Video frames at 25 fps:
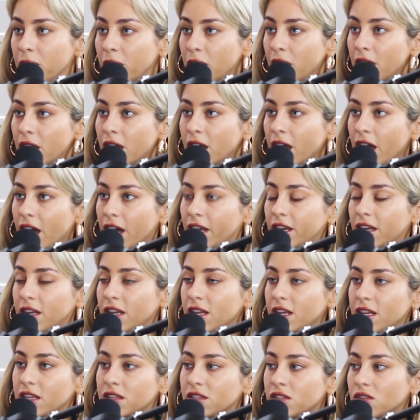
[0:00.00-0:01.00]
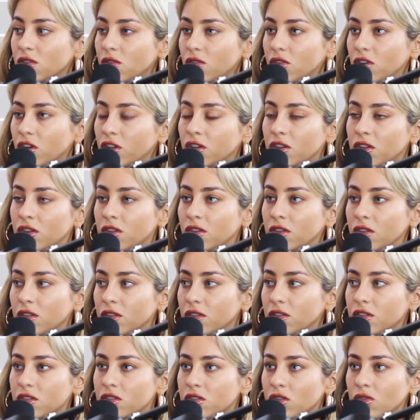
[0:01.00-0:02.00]
It's not gonna,
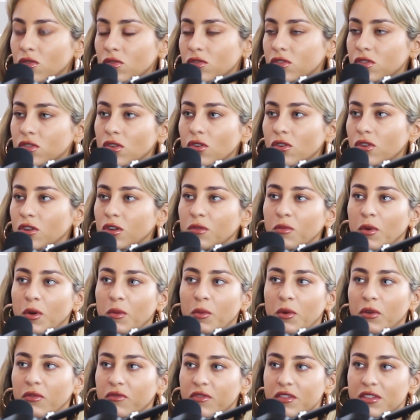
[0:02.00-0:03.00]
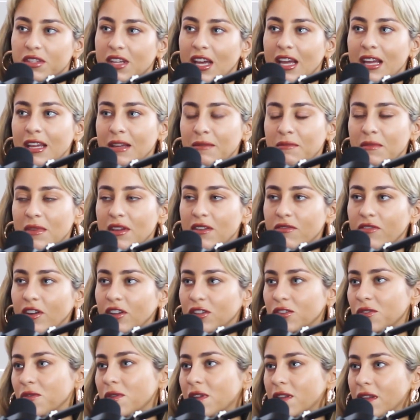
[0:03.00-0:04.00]
the song's not gonna pop off the same if I
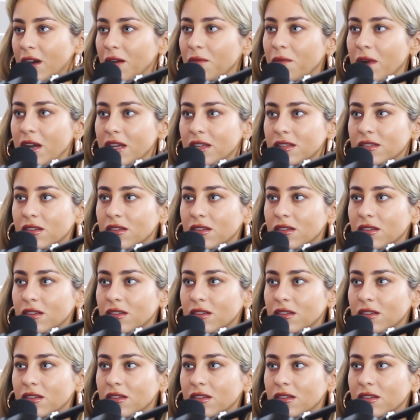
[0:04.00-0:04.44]
do it that way.